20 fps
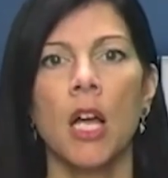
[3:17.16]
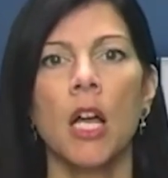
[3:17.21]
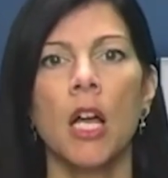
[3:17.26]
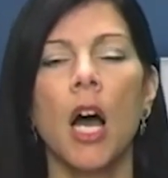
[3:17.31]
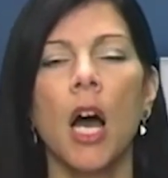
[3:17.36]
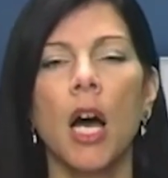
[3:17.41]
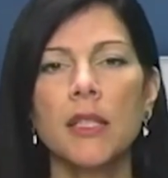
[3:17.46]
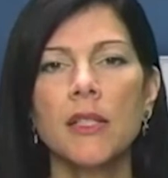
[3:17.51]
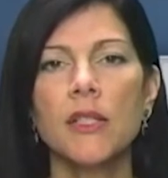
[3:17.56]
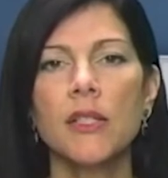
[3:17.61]

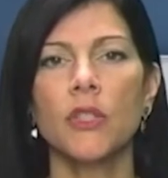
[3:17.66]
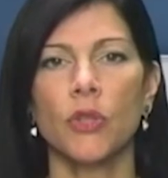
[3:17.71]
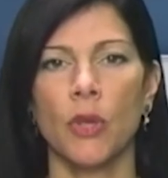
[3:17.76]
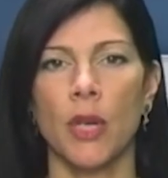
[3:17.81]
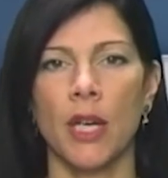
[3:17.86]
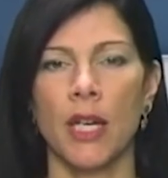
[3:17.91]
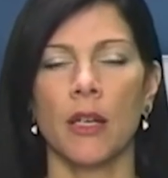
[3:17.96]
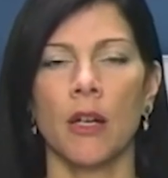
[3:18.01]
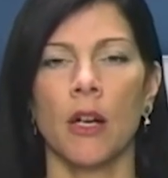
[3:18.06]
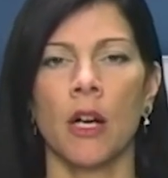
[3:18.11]

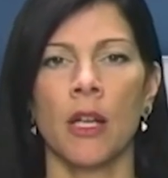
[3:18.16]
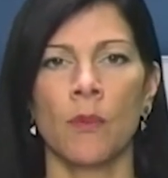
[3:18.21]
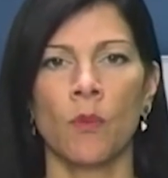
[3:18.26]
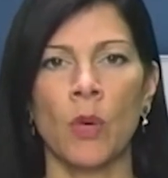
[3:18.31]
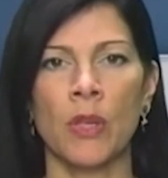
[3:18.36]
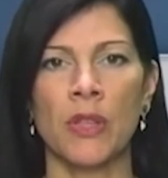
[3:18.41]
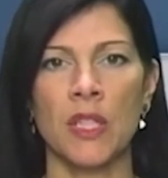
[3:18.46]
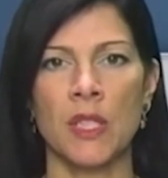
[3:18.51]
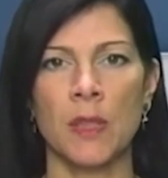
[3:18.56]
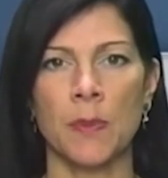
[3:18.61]
Concentrate on
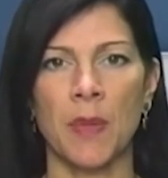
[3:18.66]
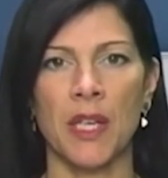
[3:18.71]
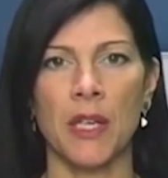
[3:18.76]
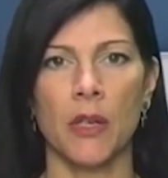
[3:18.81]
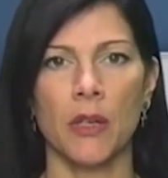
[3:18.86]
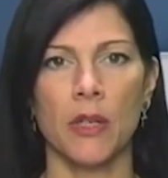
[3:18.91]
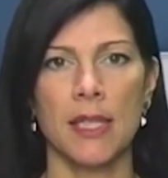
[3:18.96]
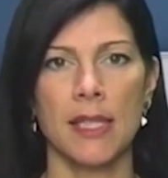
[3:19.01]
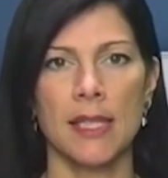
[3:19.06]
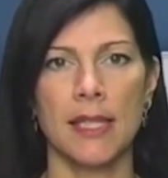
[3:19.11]
what the
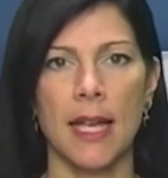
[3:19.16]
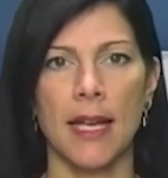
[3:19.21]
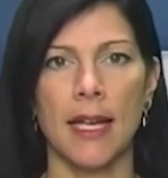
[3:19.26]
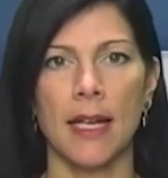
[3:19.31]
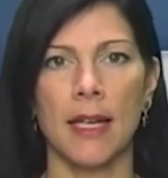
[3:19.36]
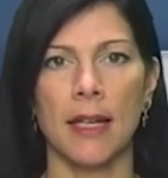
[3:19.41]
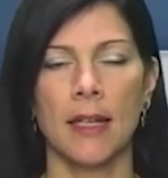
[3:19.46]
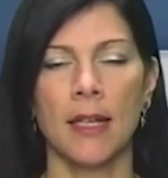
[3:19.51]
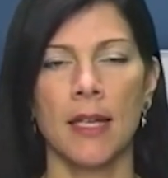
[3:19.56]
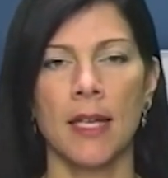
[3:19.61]
speaker is
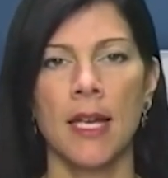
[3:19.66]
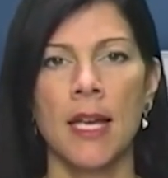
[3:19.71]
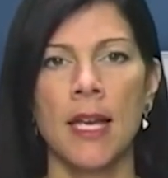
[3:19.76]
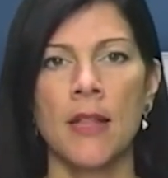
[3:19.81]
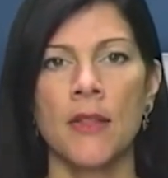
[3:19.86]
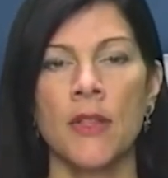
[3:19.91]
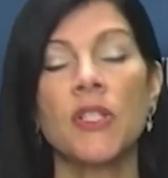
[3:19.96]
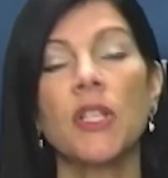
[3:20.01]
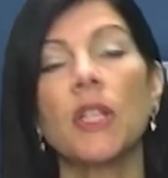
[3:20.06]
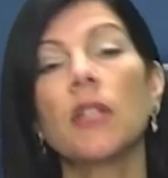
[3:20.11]
saying.
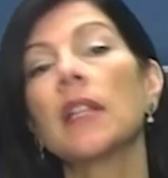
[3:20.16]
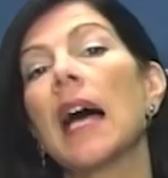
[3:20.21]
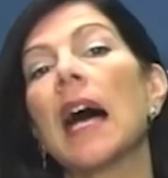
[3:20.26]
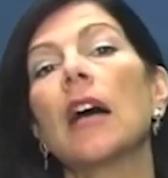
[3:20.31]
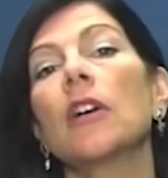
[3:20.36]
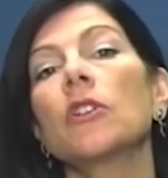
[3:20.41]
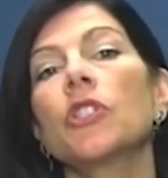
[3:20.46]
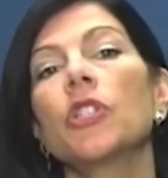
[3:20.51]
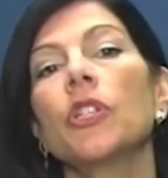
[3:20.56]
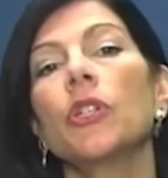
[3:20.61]
This
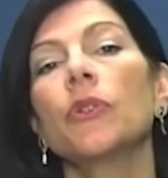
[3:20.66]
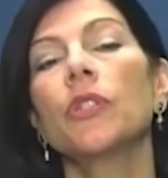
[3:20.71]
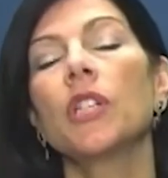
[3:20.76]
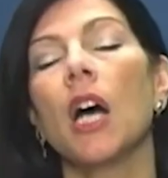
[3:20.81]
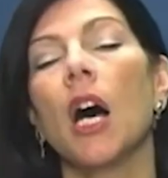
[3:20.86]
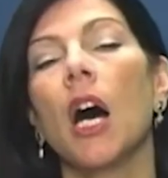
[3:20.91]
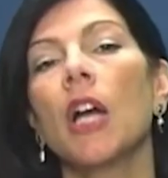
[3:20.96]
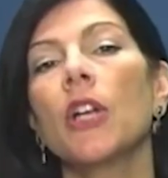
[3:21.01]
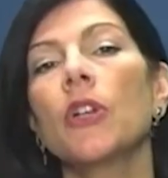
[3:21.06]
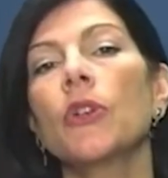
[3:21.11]
allows you
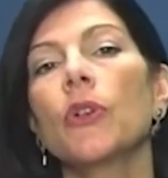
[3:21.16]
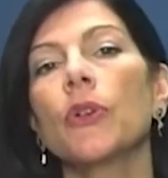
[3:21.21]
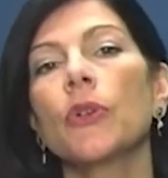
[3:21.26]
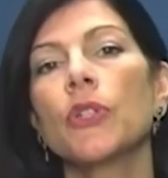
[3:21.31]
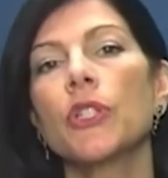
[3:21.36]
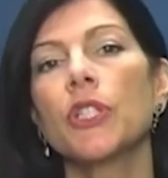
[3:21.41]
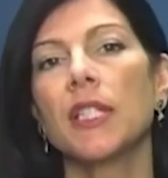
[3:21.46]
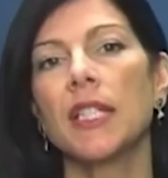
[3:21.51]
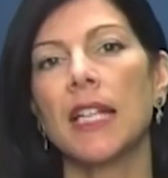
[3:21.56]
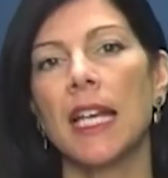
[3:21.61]
to
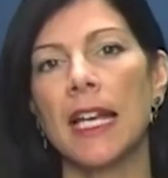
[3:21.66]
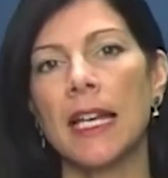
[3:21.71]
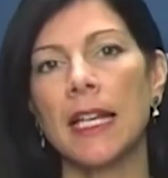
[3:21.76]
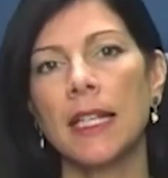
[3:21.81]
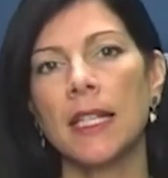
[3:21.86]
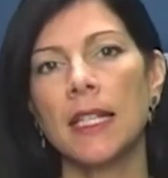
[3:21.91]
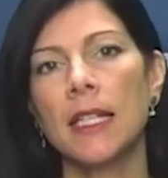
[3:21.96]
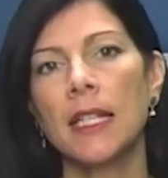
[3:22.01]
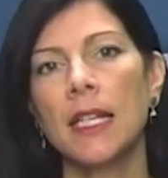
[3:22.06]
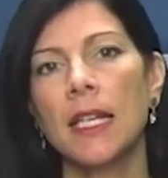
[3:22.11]

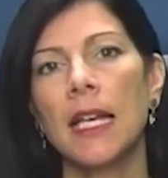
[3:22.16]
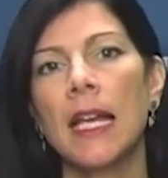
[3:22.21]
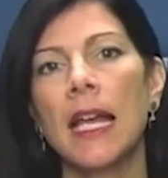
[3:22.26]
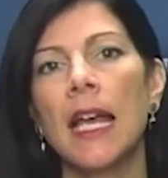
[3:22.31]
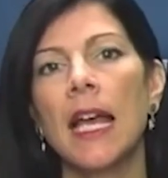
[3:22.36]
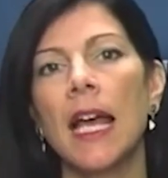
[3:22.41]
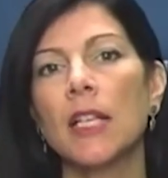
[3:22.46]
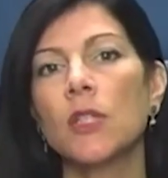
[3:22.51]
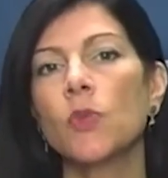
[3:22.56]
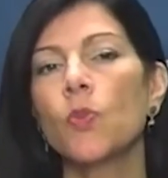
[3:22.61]
understand
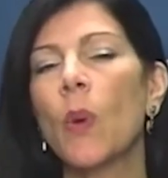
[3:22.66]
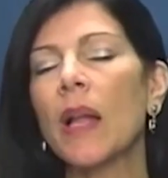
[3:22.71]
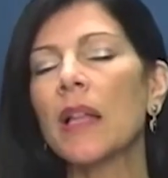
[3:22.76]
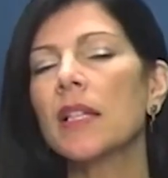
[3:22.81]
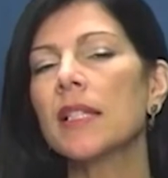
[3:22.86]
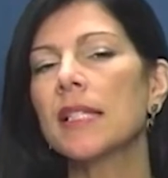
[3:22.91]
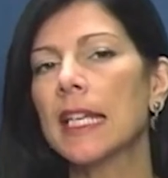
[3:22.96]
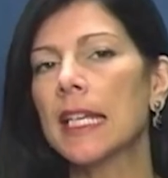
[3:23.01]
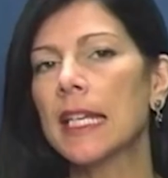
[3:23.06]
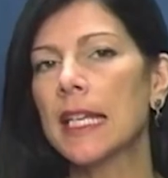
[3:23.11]
as
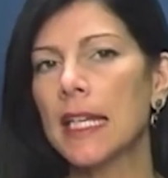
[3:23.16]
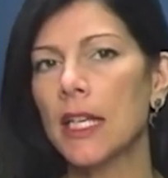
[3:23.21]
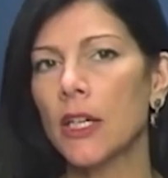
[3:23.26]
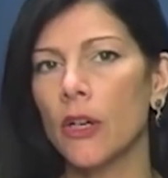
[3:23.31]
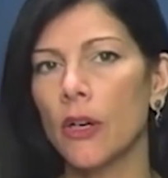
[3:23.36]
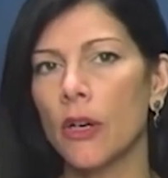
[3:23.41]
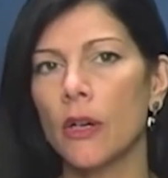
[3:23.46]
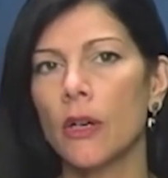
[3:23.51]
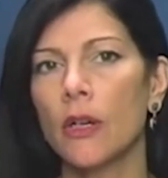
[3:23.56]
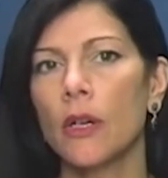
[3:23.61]
well as
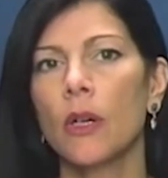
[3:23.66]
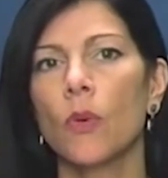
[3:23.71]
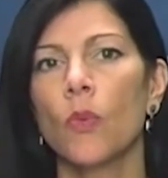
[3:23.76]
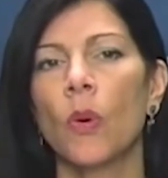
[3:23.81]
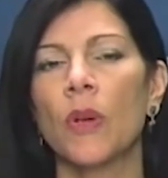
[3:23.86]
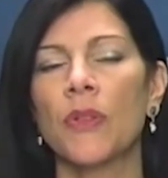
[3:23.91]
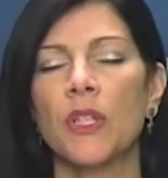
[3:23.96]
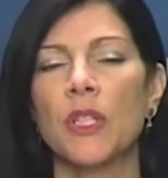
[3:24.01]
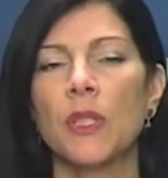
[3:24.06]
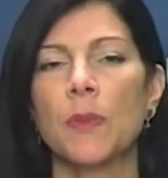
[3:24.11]
hear
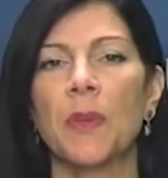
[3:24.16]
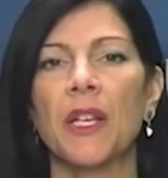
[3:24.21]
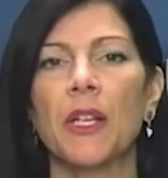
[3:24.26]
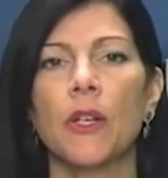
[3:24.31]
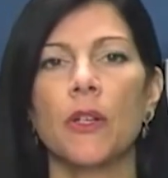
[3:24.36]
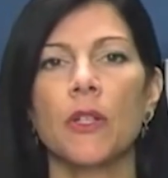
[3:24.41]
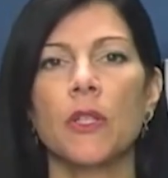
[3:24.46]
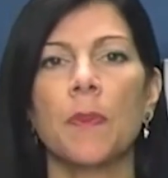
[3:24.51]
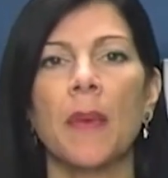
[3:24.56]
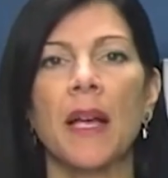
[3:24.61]
what the
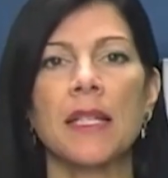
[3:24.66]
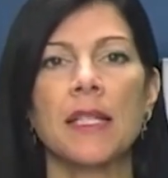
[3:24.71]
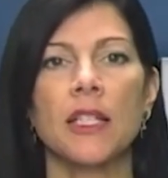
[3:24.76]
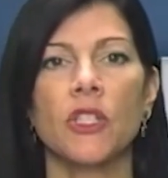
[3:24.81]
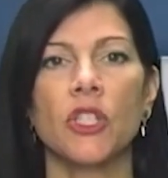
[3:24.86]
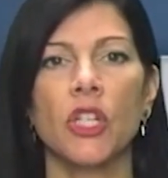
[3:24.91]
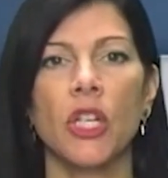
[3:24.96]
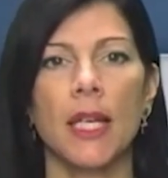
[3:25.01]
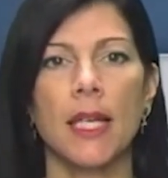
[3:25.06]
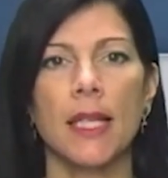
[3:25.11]
speaker's
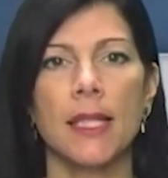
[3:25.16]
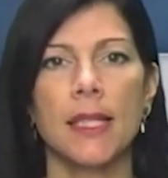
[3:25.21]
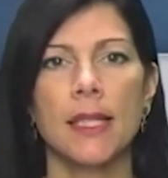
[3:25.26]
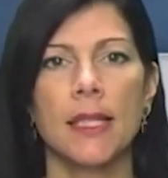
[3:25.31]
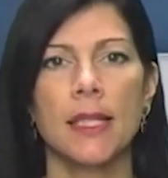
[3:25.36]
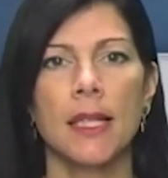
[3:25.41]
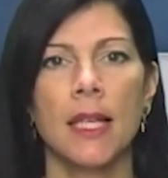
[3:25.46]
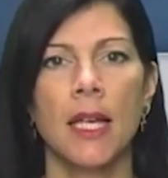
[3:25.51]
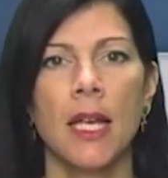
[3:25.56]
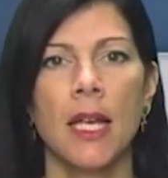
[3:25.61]
message is.